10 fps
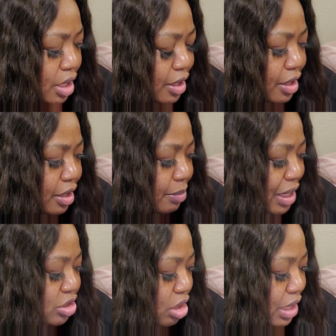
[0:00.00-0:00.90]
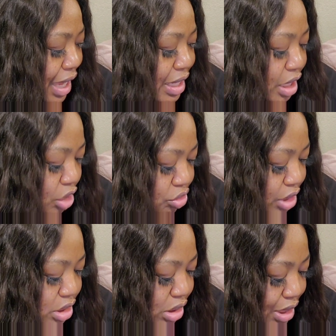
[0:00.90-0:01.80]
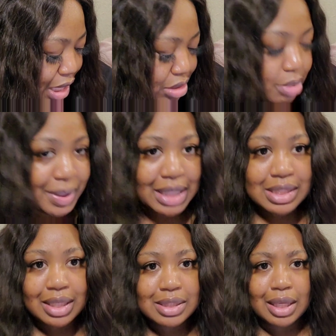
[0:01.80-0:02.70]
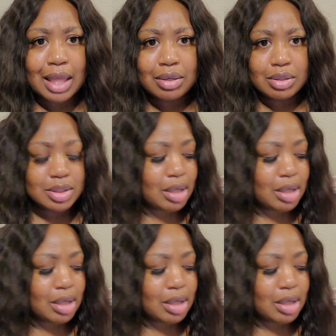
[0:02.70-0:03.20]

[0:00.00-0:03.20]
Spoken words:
I started adding other things on the calendar because it is a calendar.